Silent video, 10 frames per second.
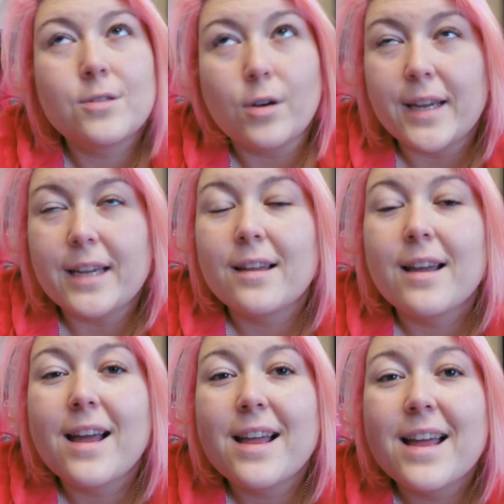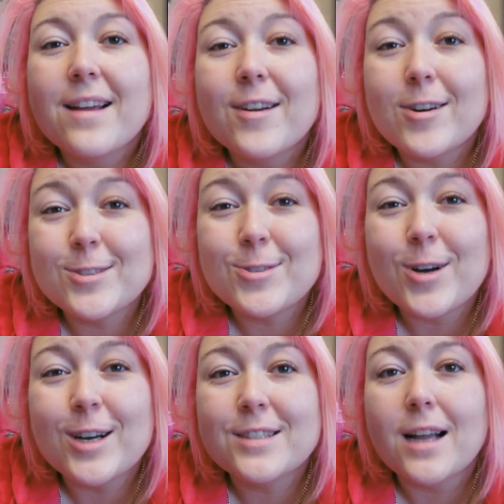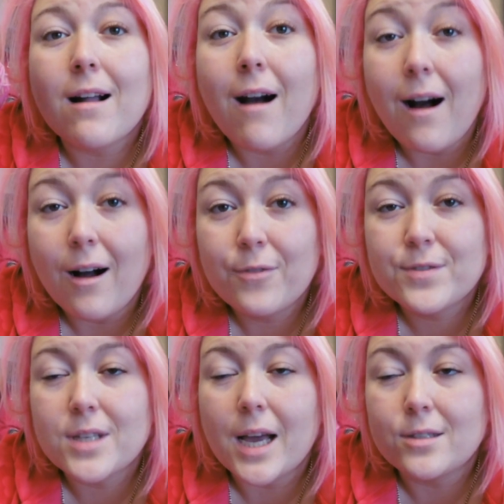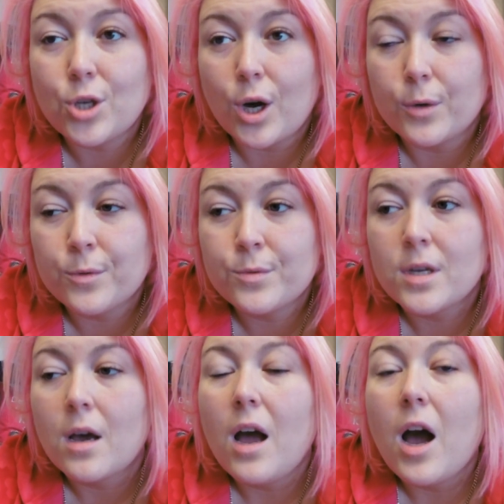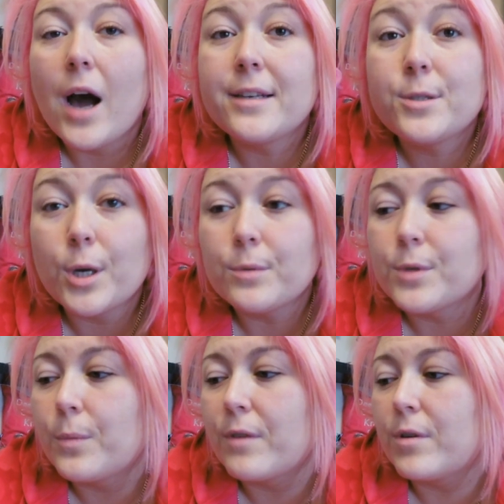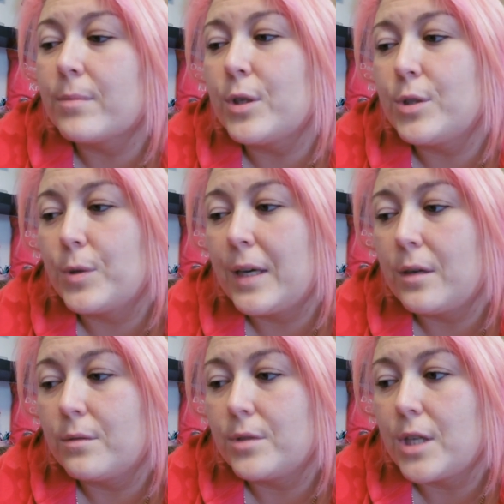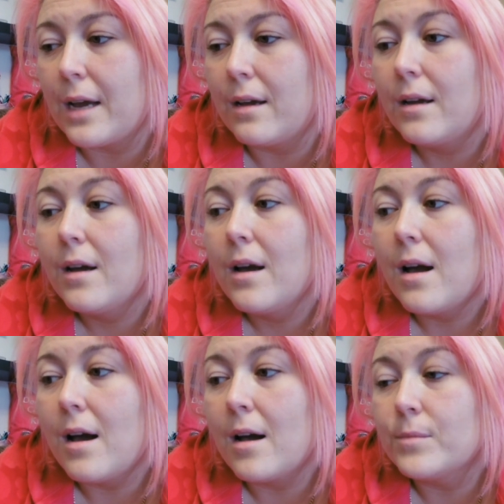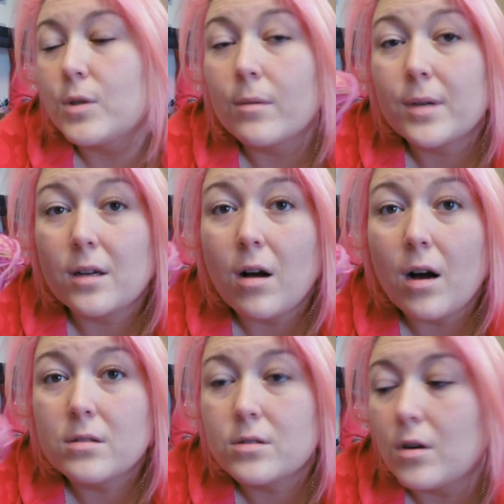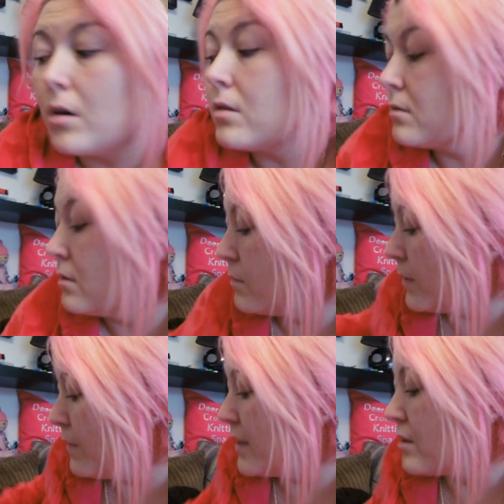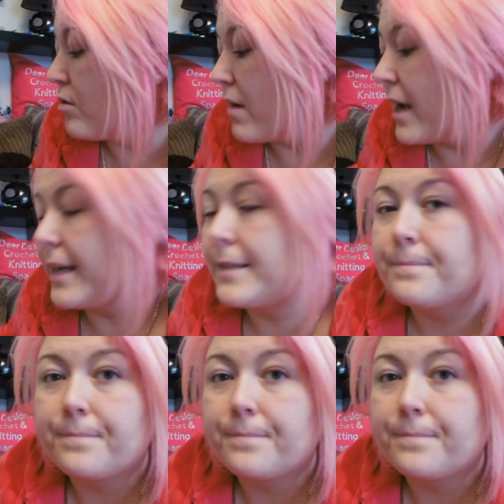sorry, contrast cuffs and toes. I don't know whether I'm going to do heels yet. Um, so I'm going to cast on with this grey,